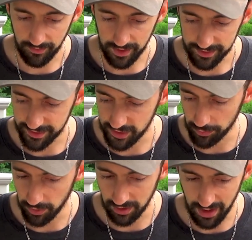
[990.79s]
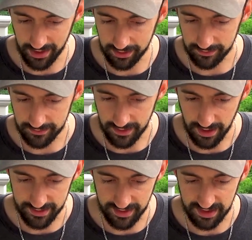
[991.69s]
Super light.
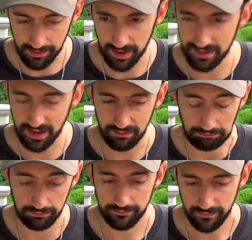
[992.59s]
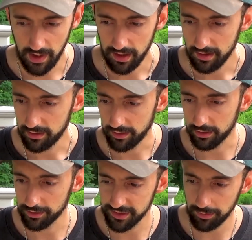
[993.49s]
Honestly, it's about as, there
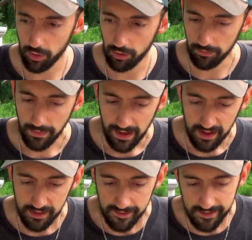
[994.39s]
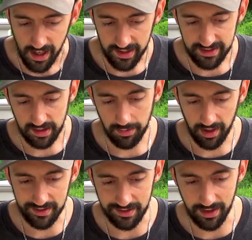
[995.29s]
goes the pole. Honestly,
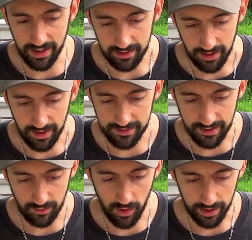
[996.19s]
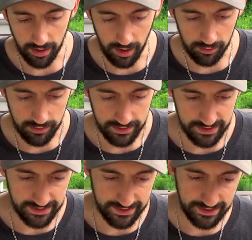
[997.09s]
about as light as I'd want to go,
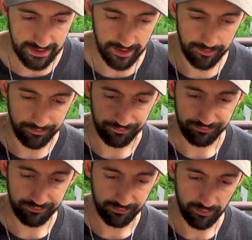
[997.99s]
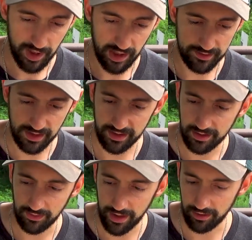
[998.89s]
because
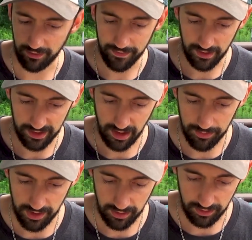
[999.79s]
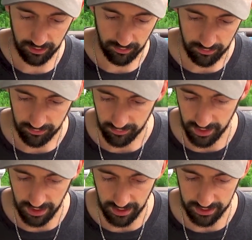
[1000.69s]
anything lighter, I feel like I'd be
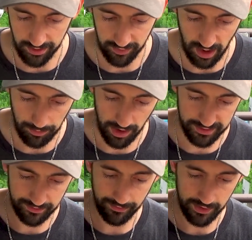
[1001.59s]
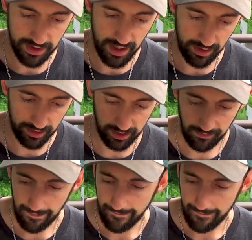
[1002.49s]
giving up on some functionality.